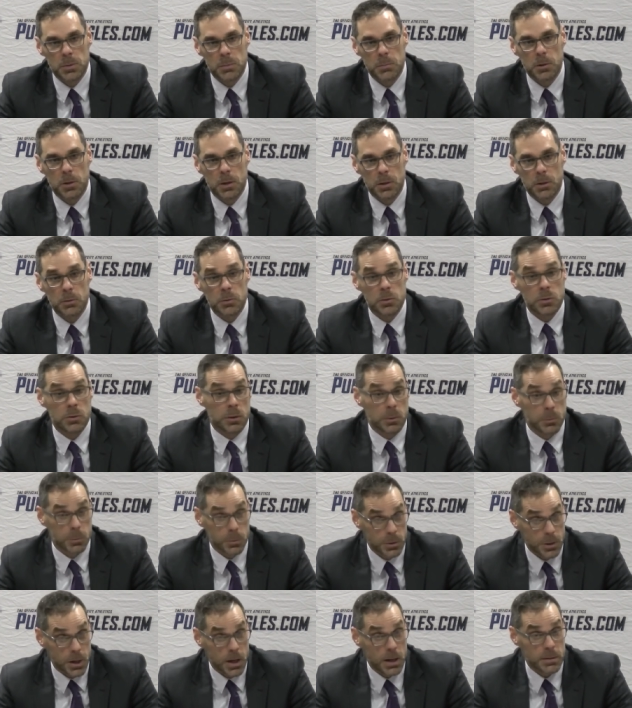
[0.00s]
tomorrow so that
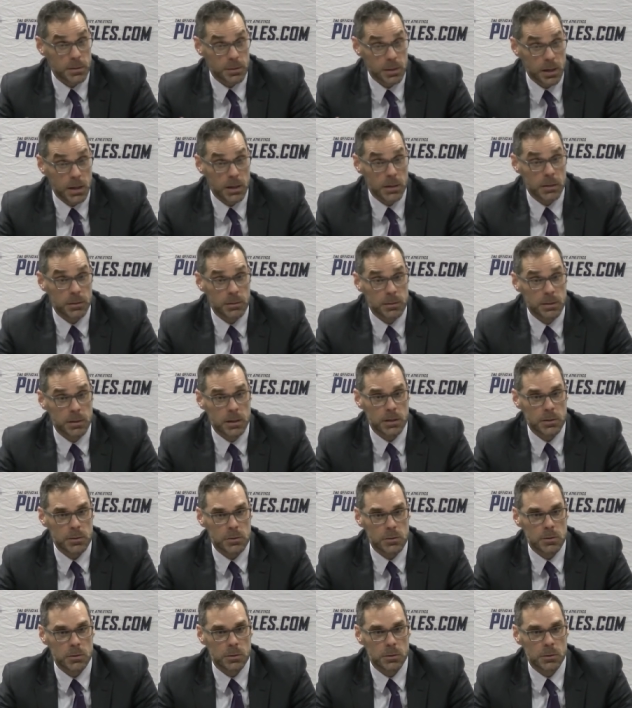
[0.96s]
we're not tired, to
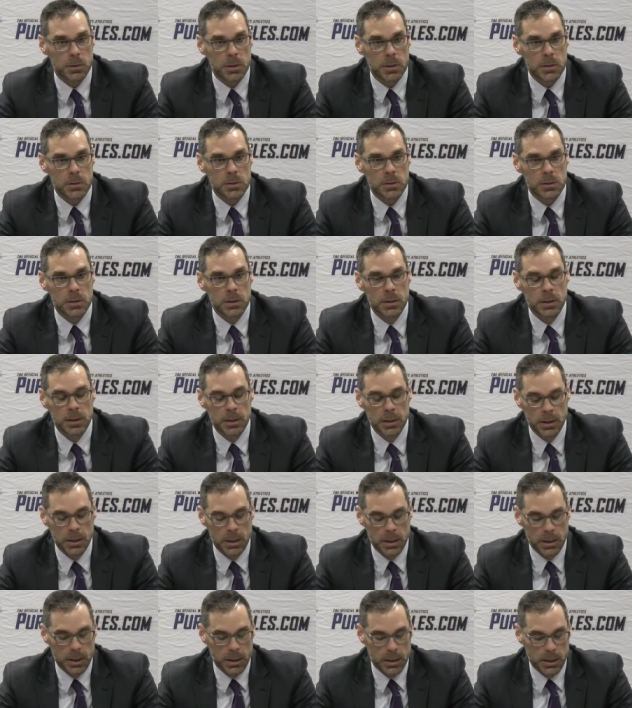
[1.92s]
answer your question.
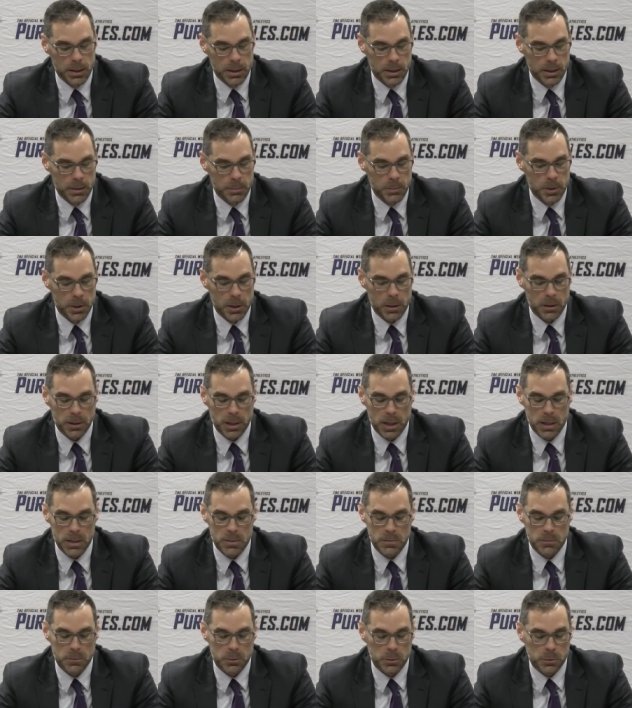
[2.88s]
Uh, but our
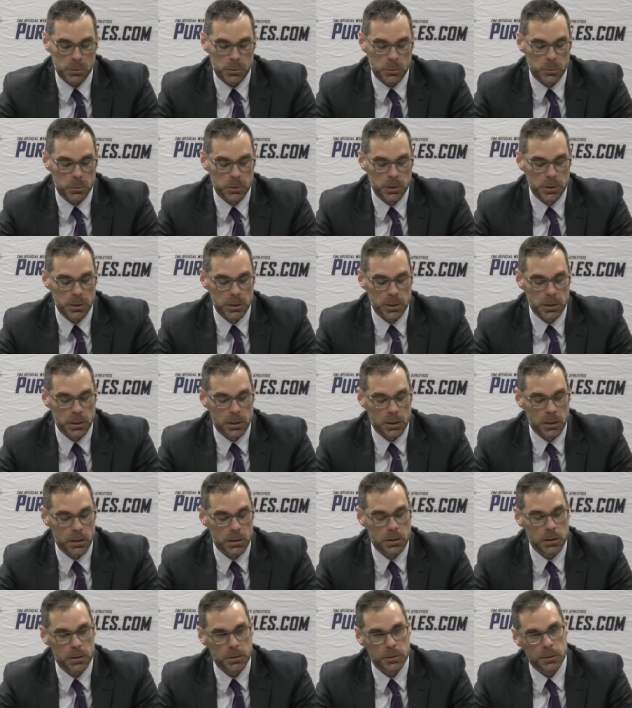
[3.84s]
guys have worked really
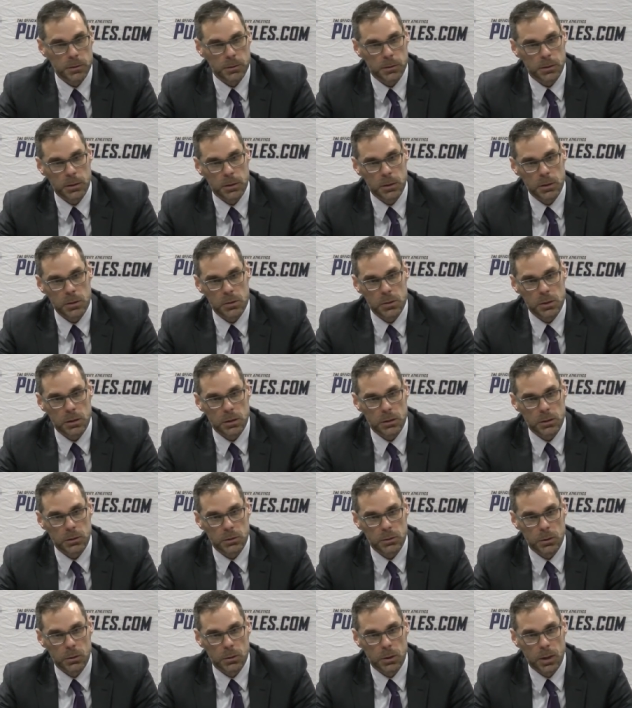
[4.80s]
hard on their conditioning,
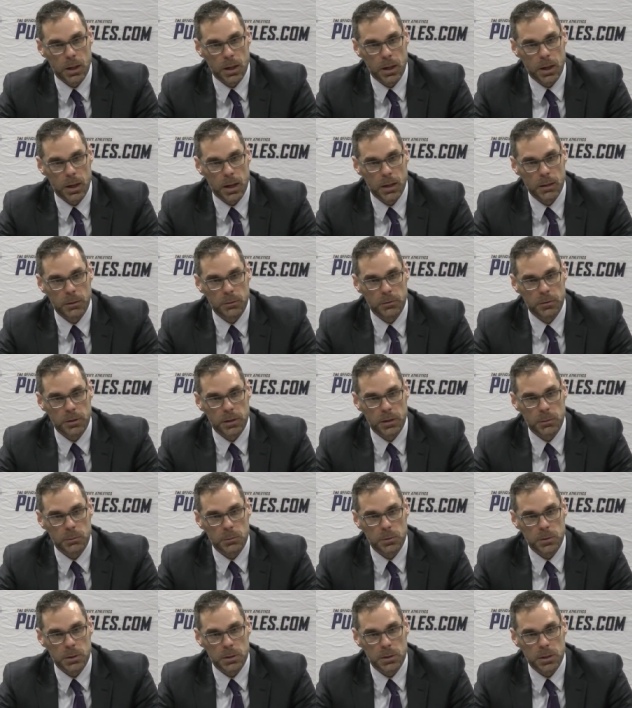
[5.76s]
so I, I, don't think it
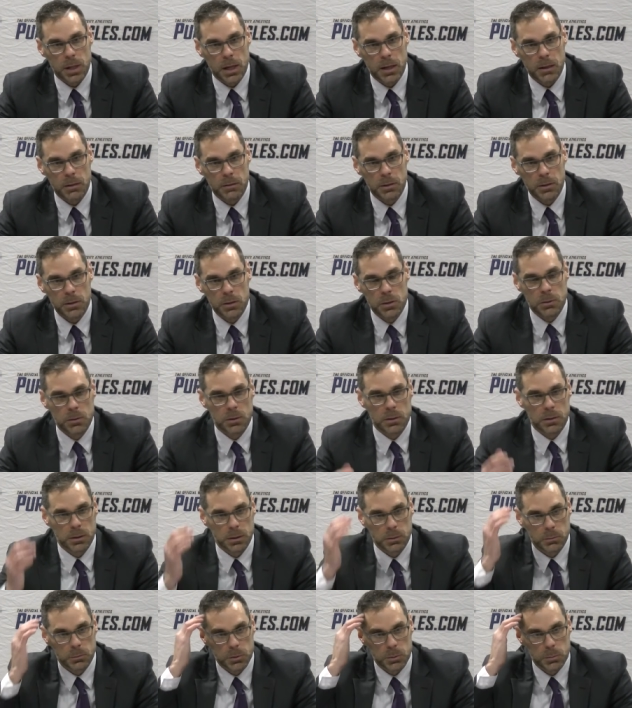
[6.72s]
was a tired issue. I
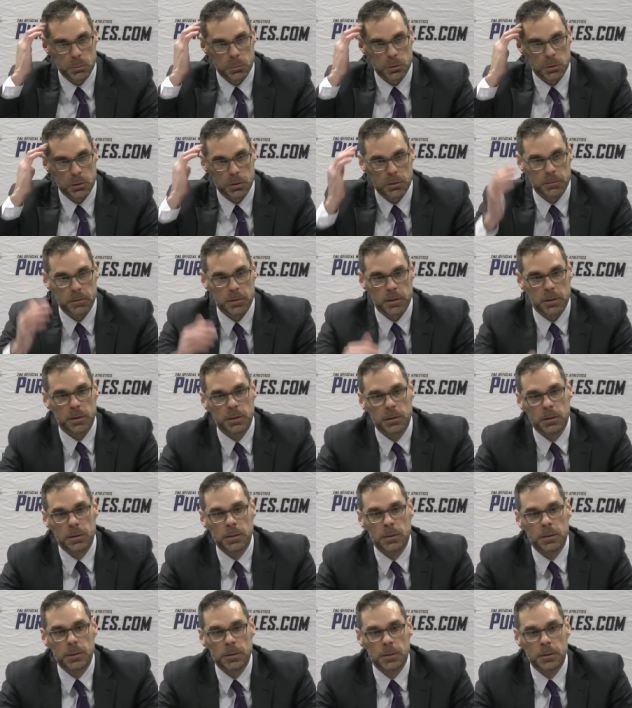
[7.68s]
think it was more of
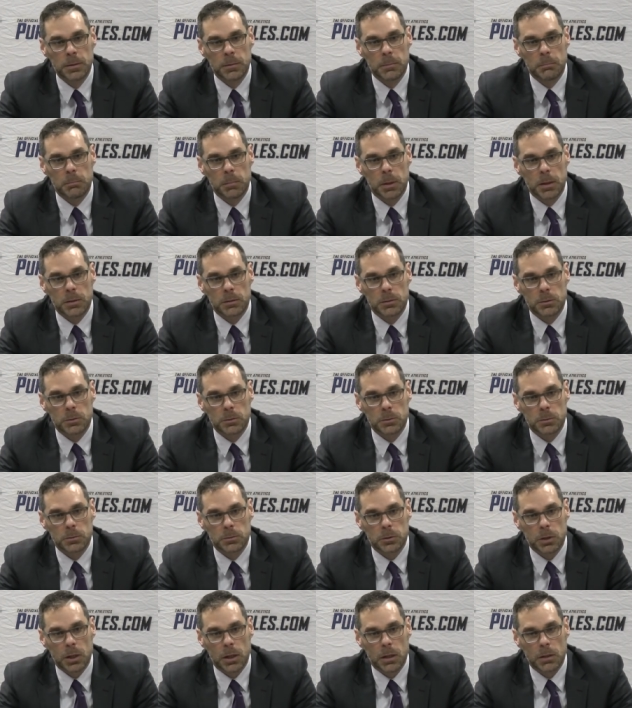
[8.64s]
a mental
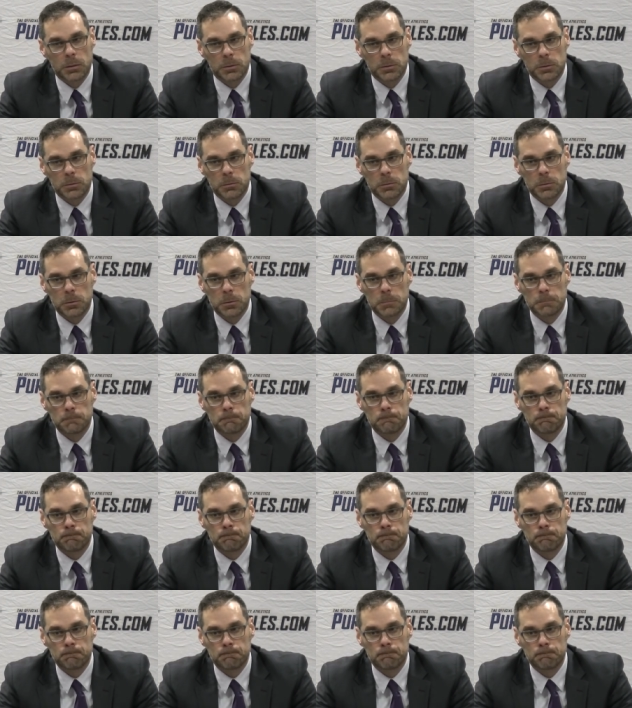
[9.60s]
challenge for them.